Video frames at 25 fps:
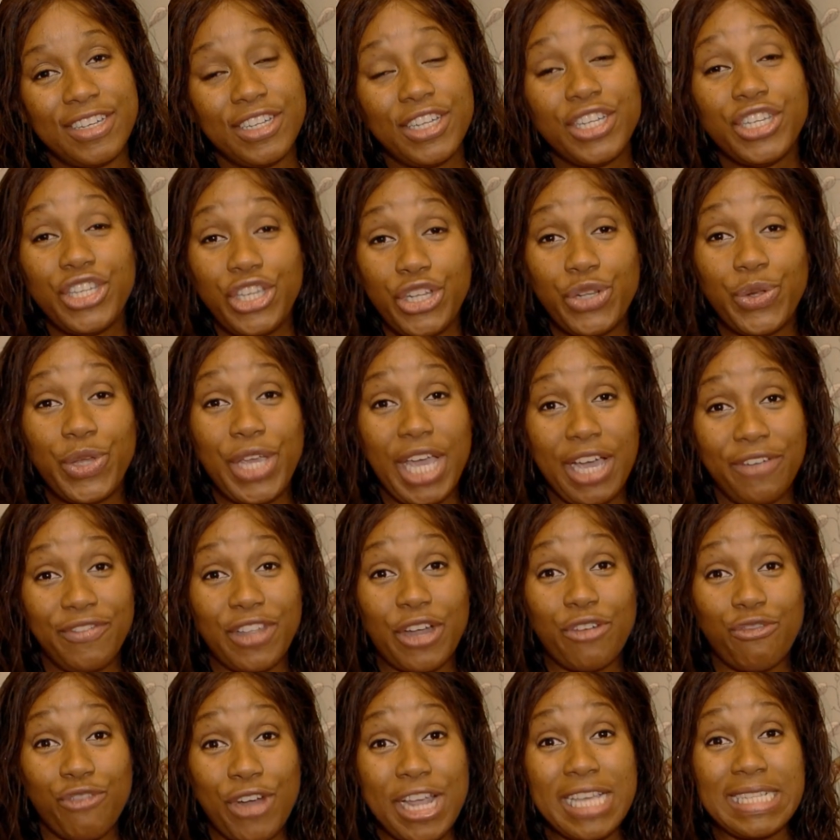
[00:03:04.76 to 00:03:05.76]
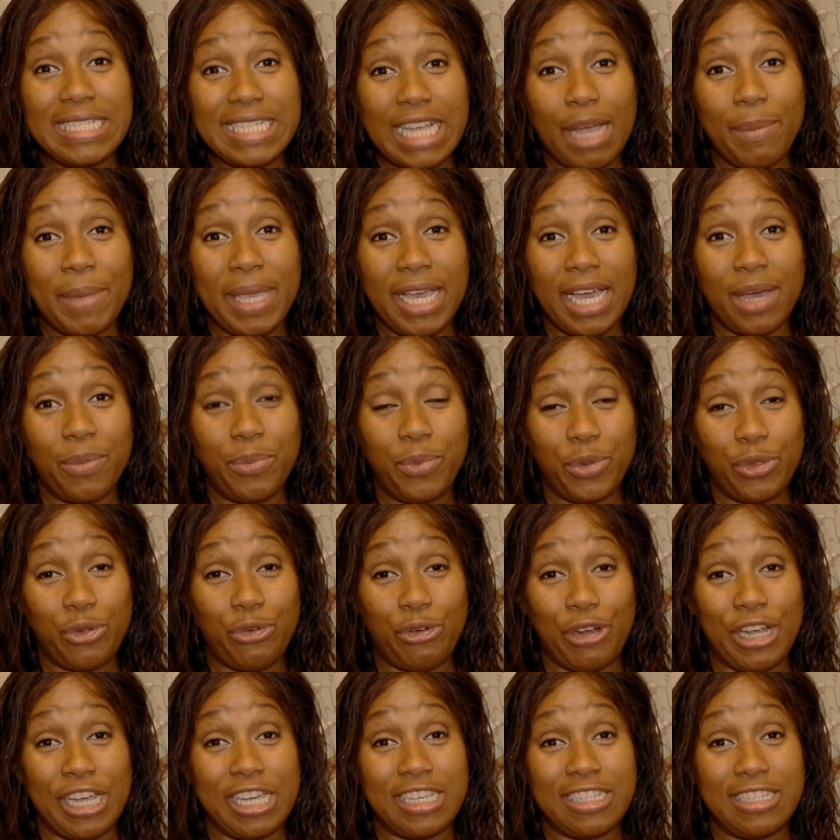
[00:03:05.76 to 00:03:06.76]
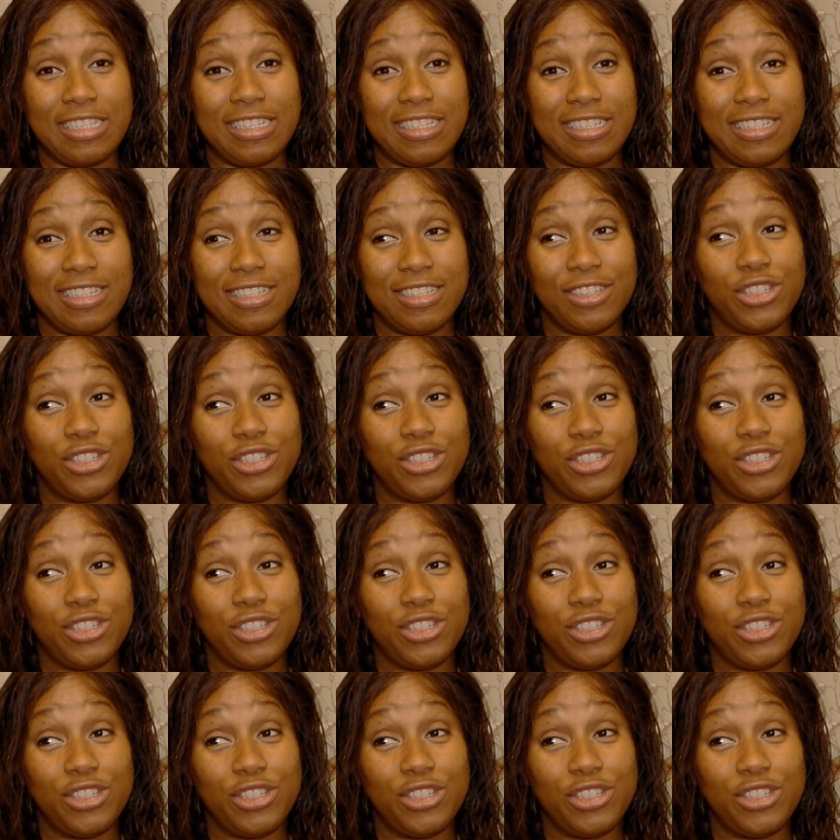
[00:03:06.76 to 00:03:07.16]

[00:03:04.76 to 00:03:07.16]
you have that race coming up with Grace.